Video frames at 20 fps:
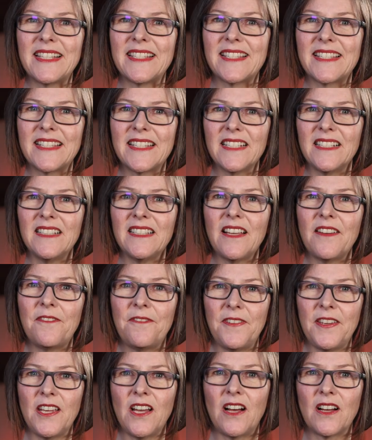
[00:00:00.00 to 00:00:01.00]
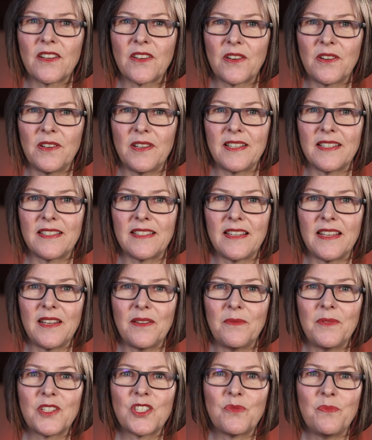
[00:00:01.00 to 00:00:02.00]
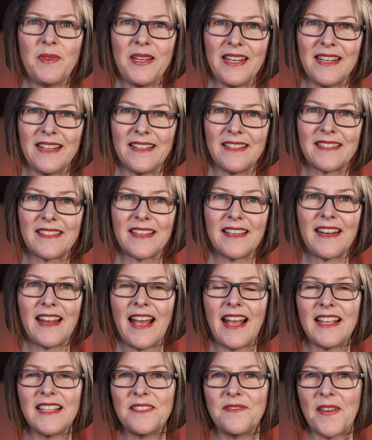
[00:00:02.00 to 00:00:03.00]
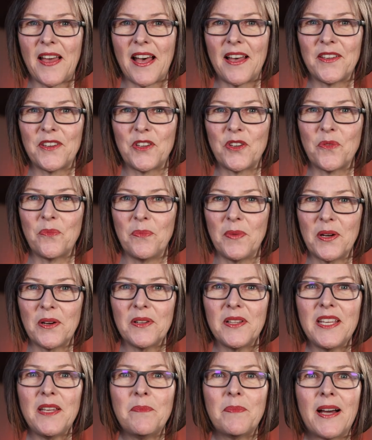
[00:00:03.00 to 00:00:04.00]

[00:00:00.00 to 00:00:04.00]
it's still a fiat currency, which means it has value merely